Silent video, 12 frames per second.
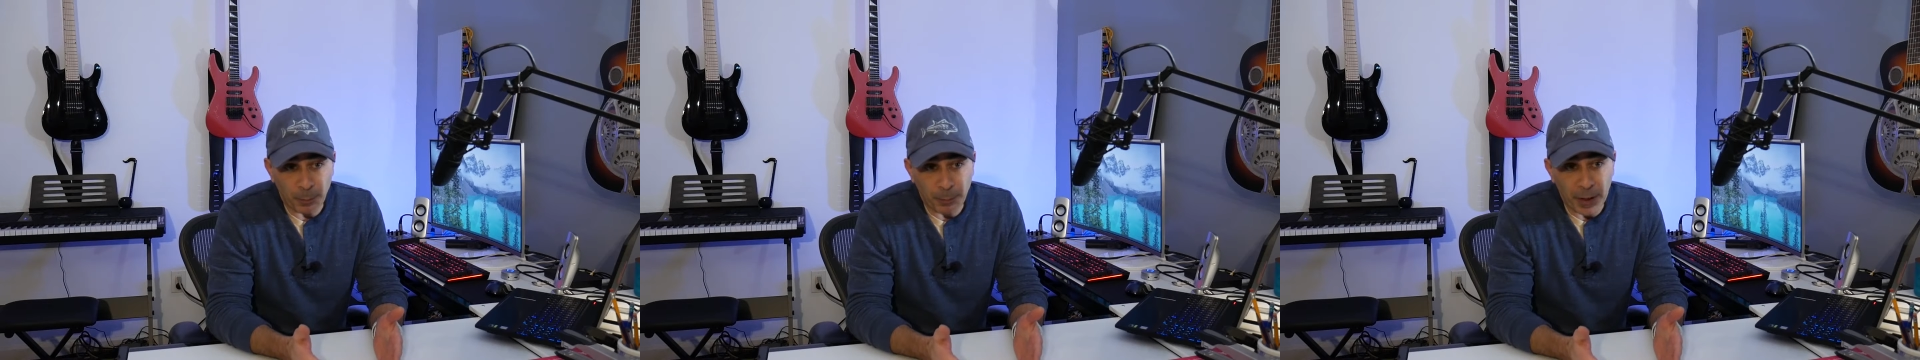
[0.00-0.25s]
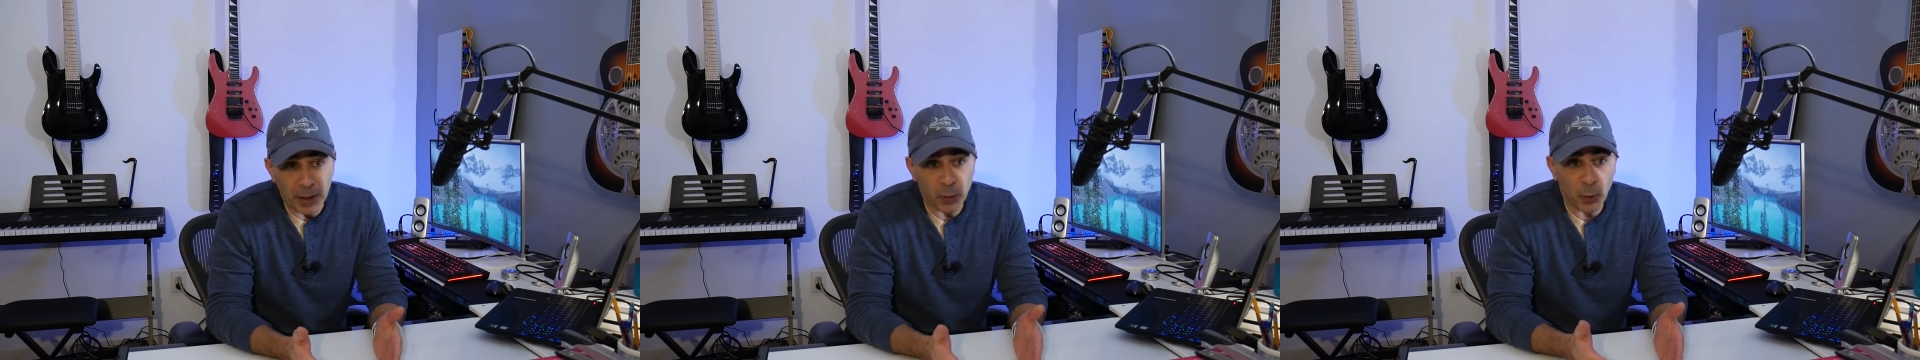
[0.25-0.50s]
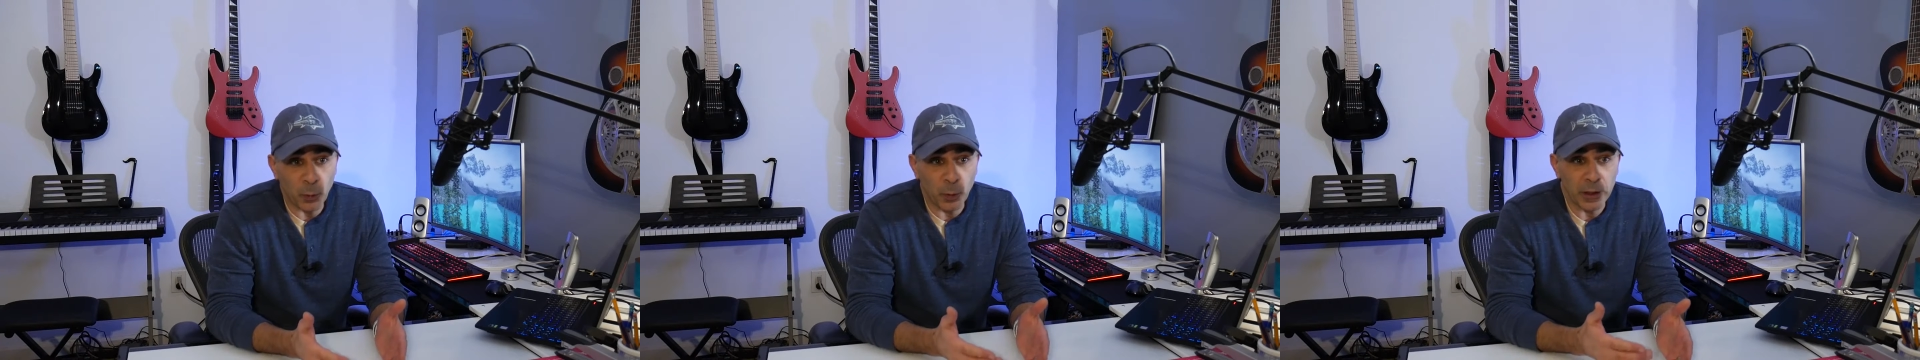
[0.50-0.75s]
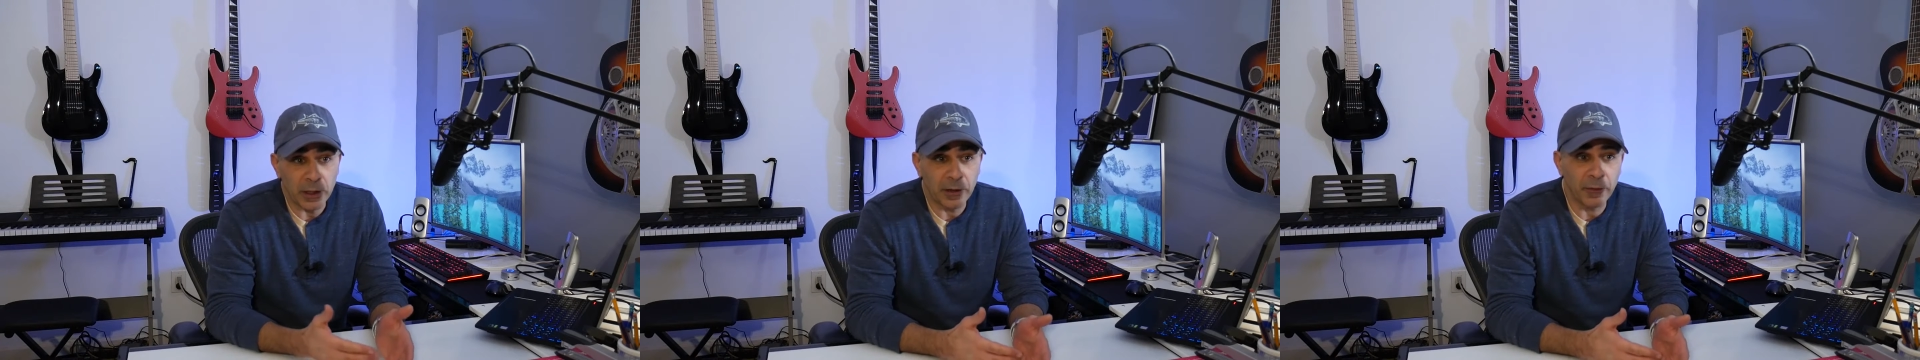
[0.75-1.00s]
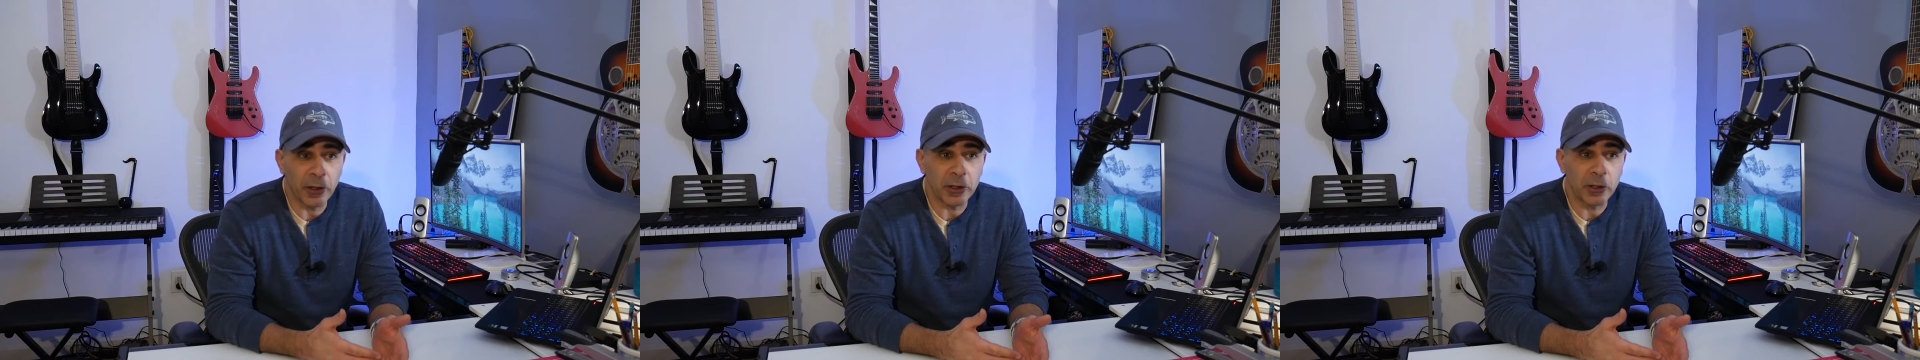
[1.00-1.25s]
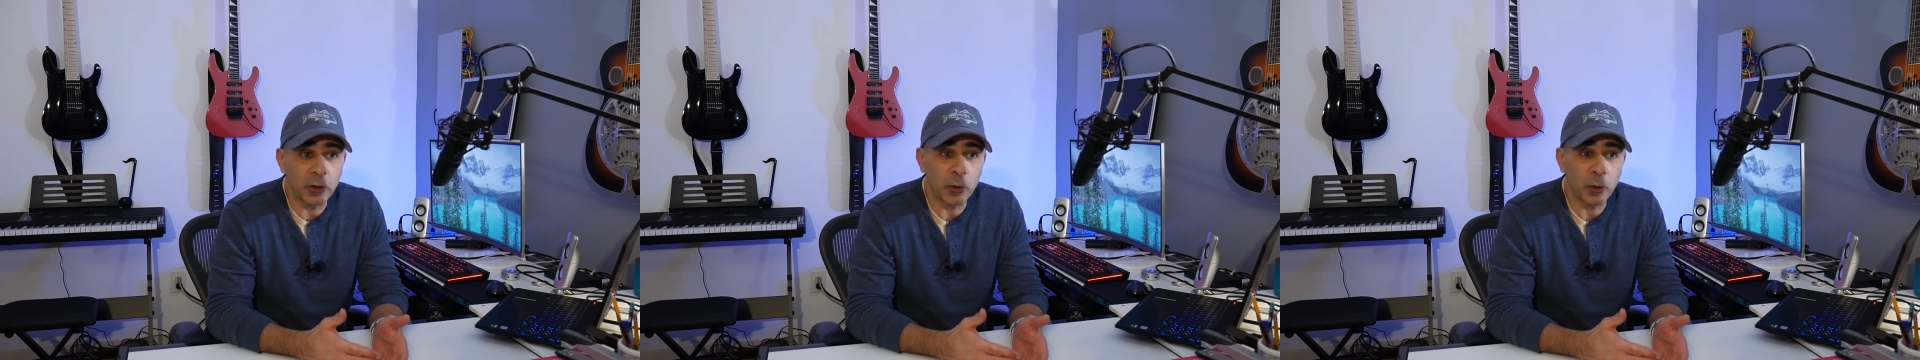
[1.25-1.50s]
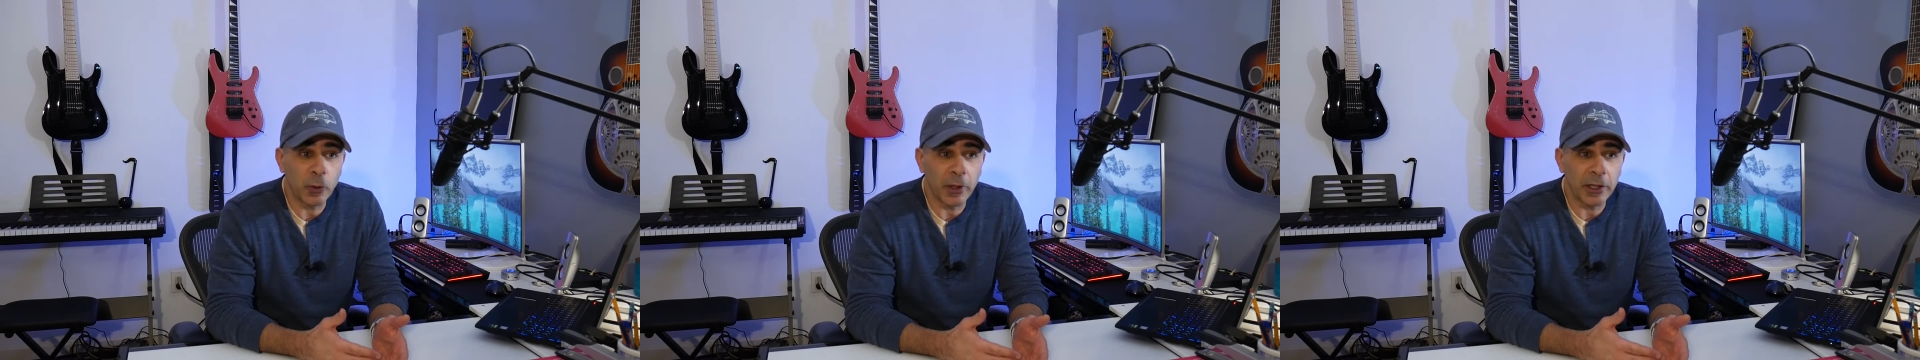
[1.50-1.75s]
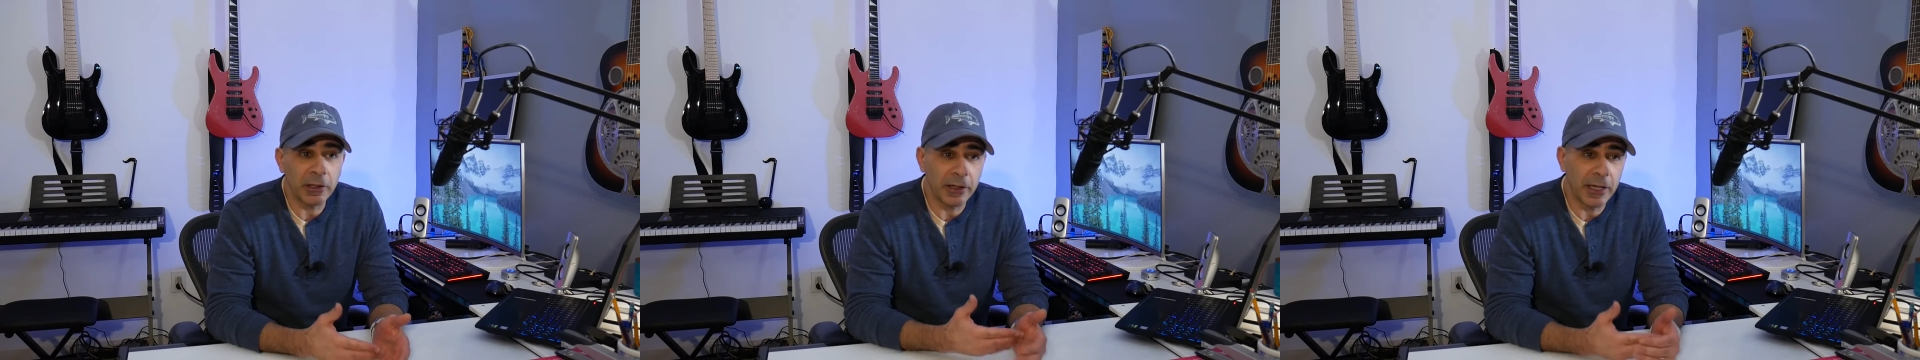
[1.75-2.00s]
but when you convert it to
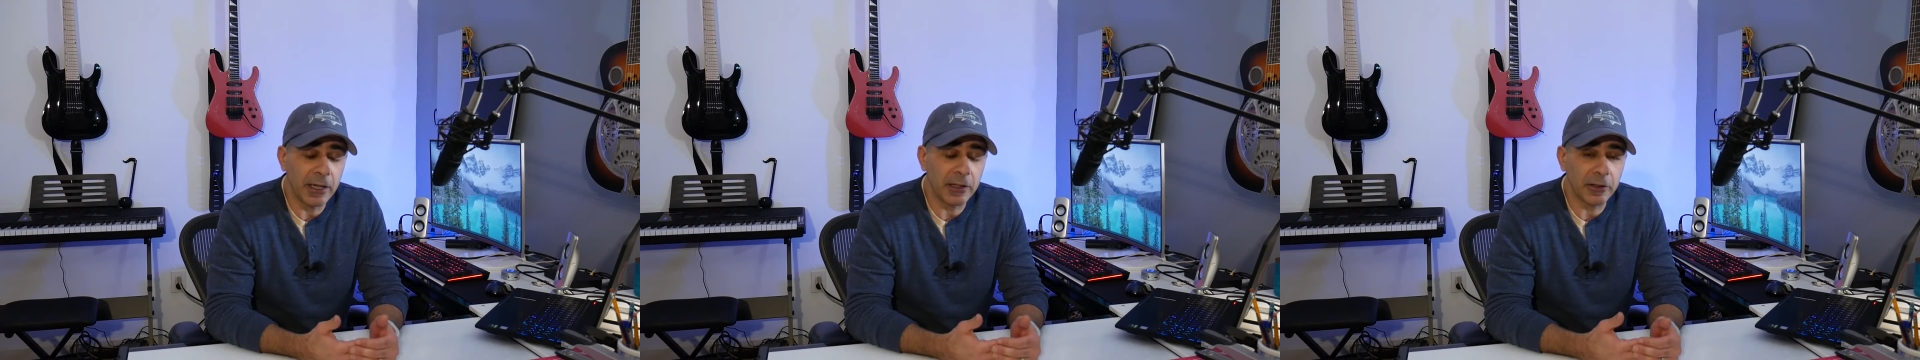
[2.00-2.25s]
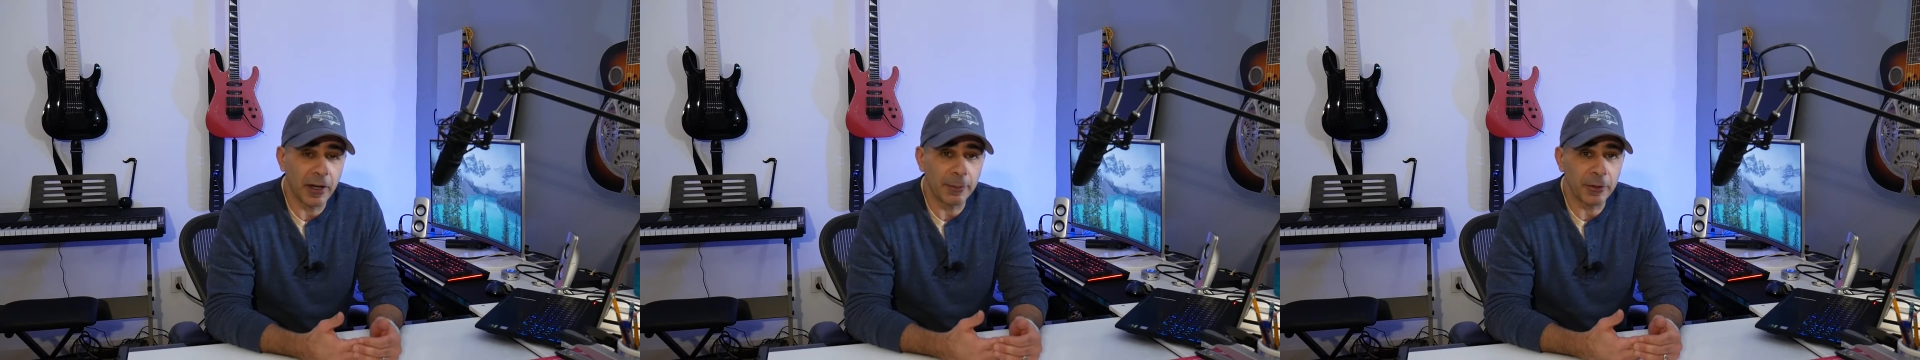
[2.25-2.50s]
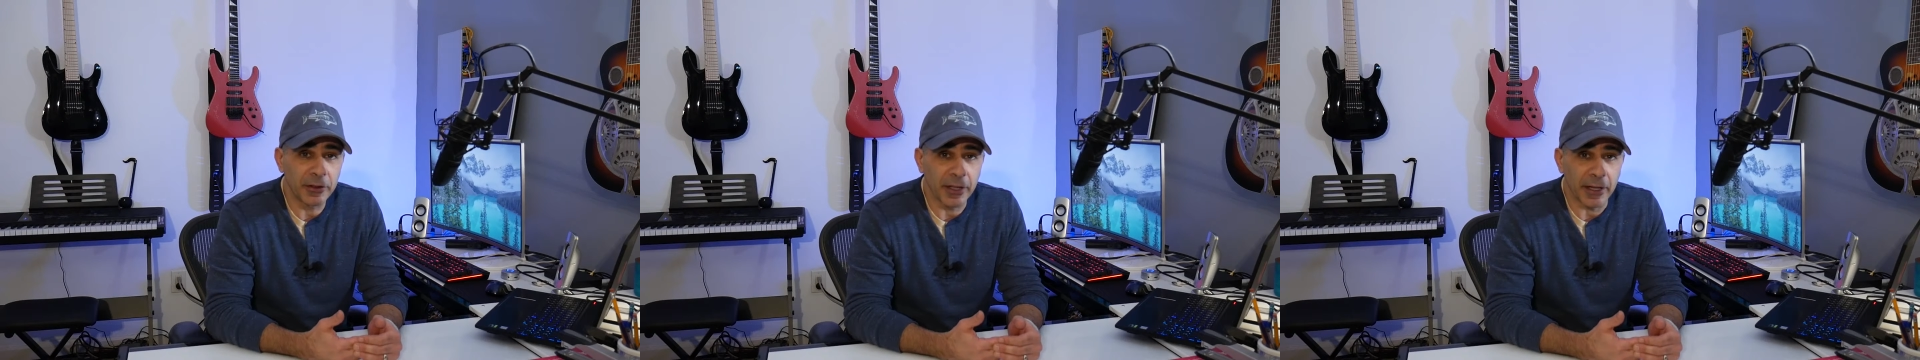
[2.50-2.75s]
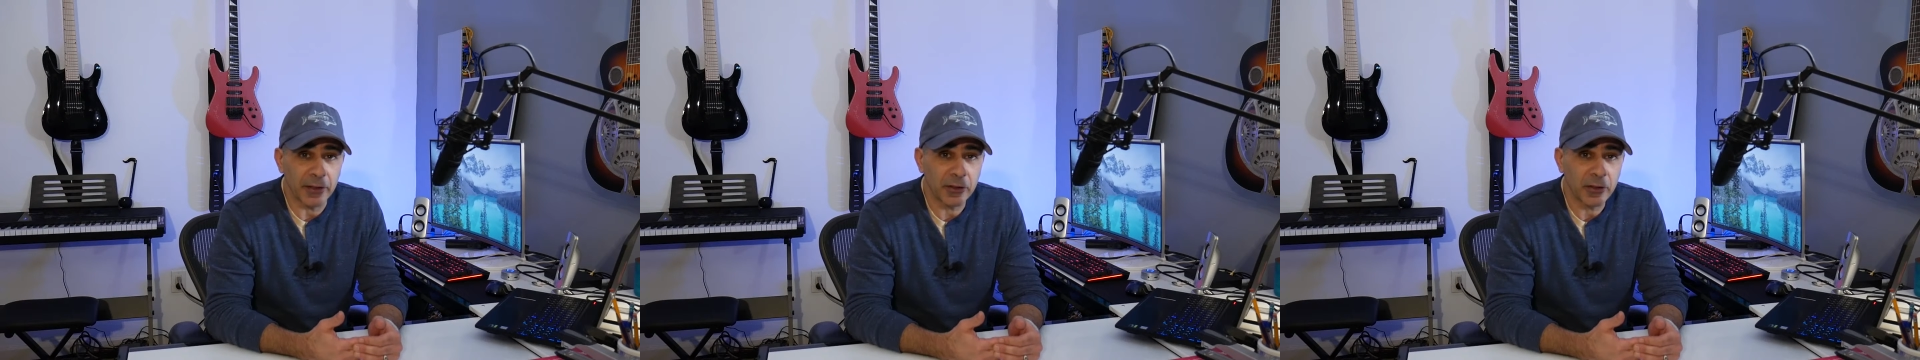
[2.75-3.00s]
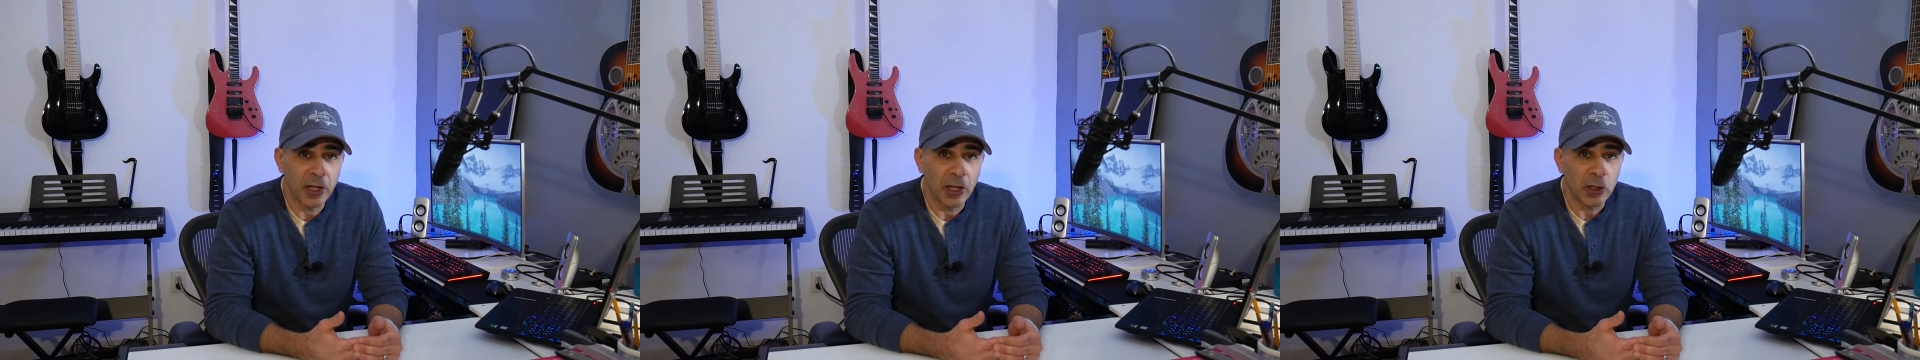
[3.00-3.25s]
220, your heating time is less.